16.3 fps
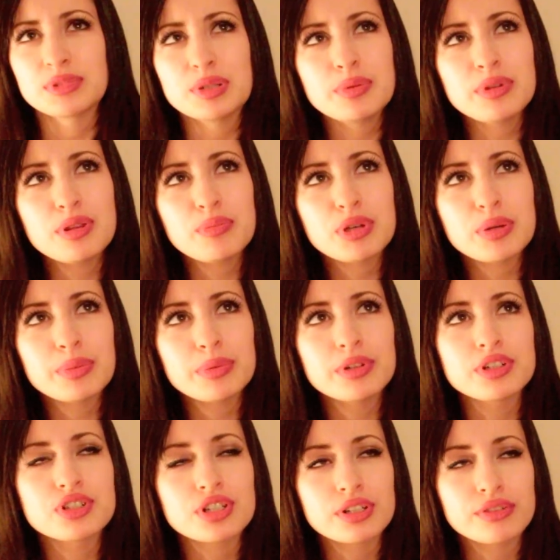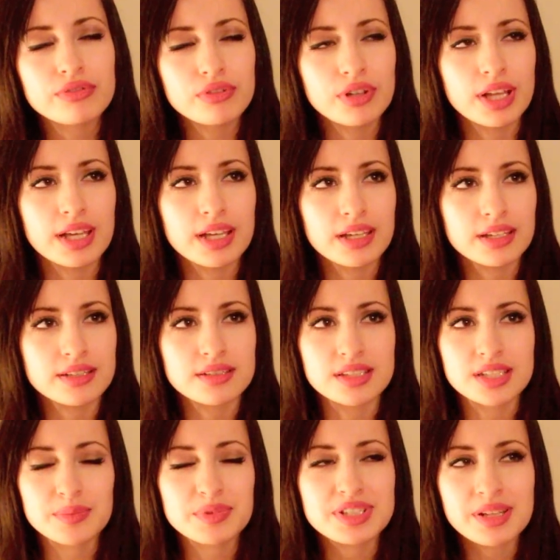Maybe the people at Chick-fil-A
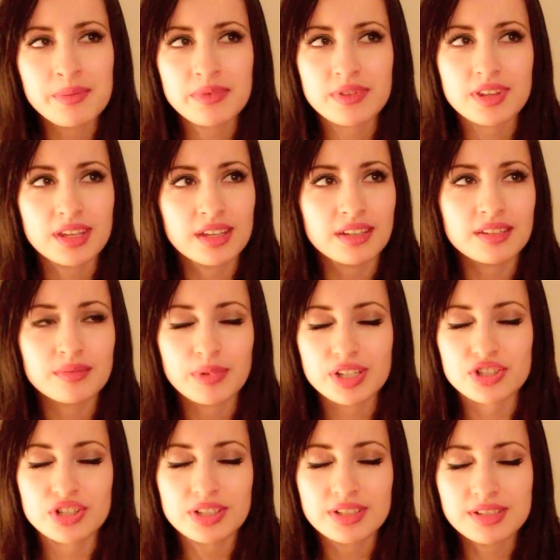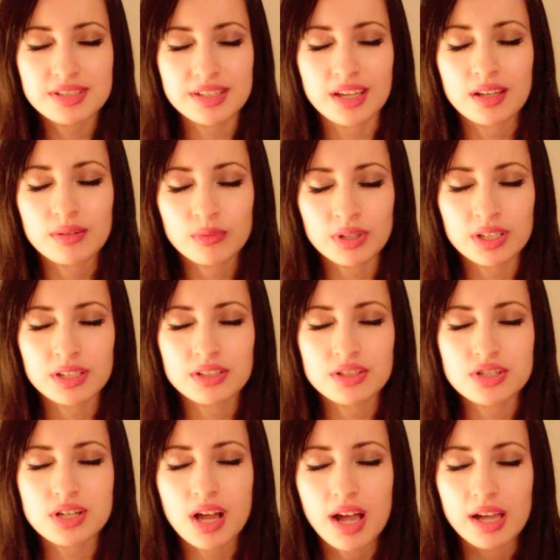slipped something in my chicken
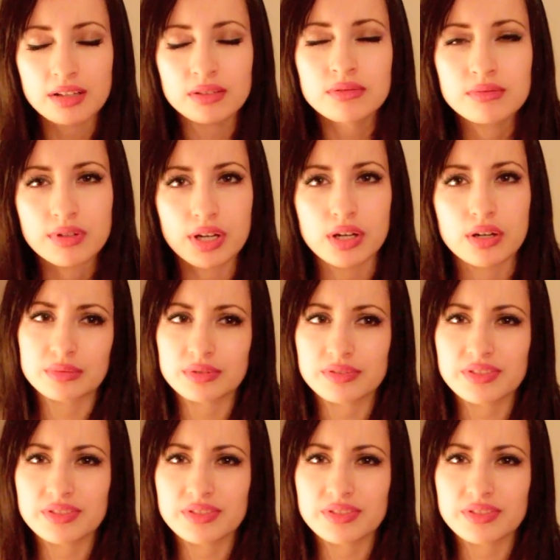sandwich. I don't know.